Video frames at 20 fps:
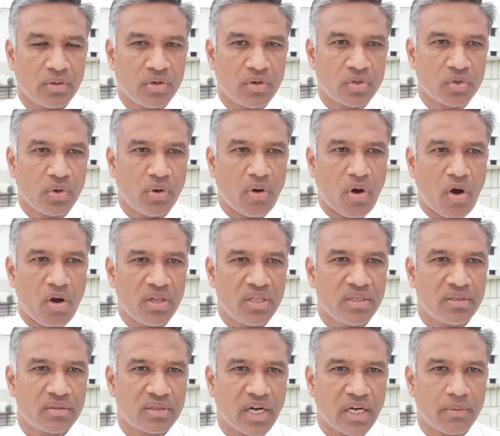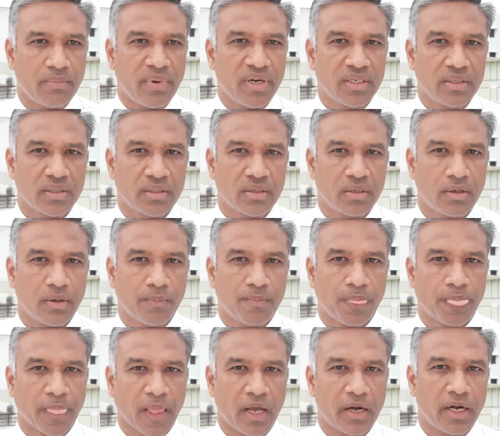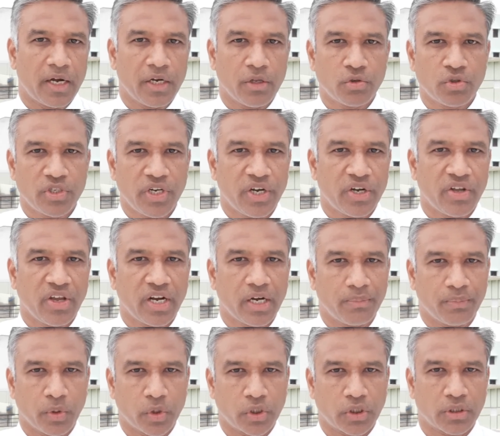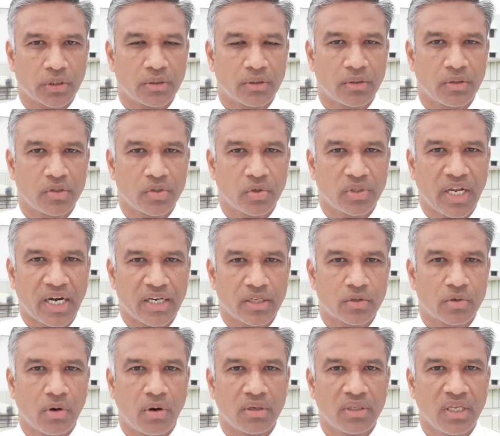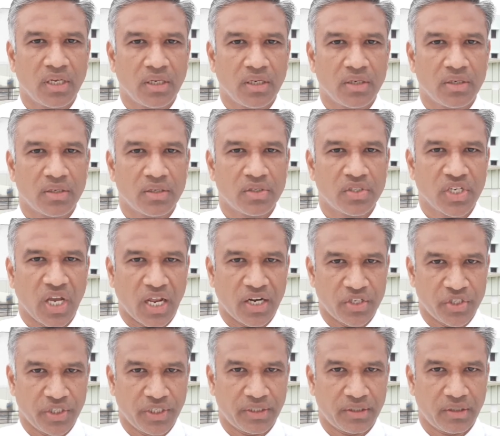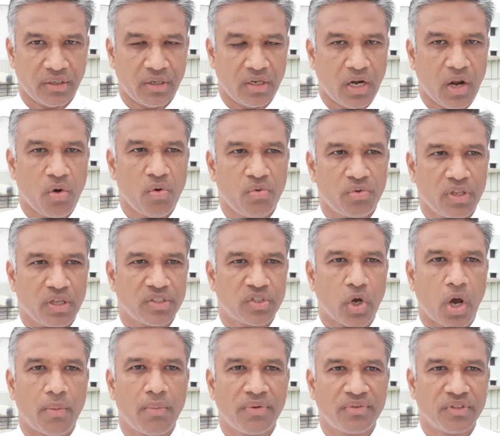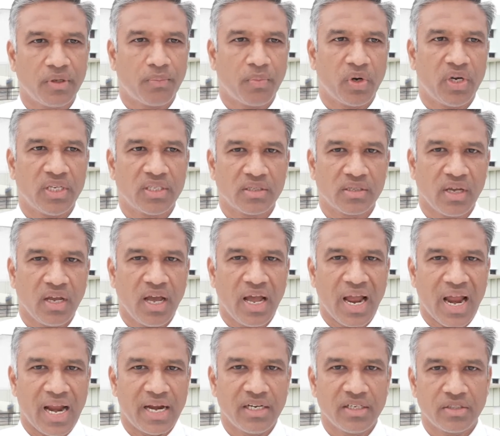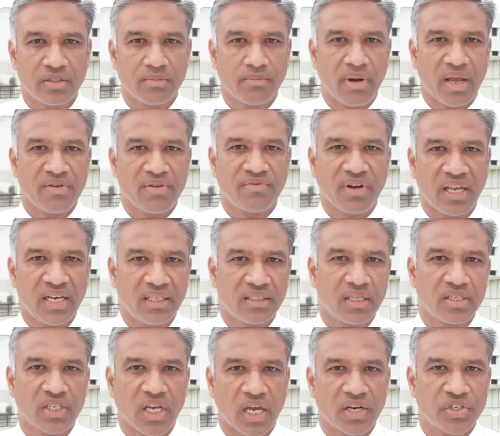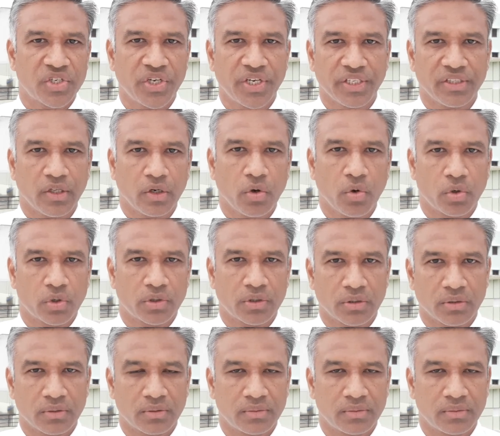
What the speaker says: So all these statements are reduced into a report. So that is called the charge sheet. Now the job of the police ends by filing the charge sheet in the court.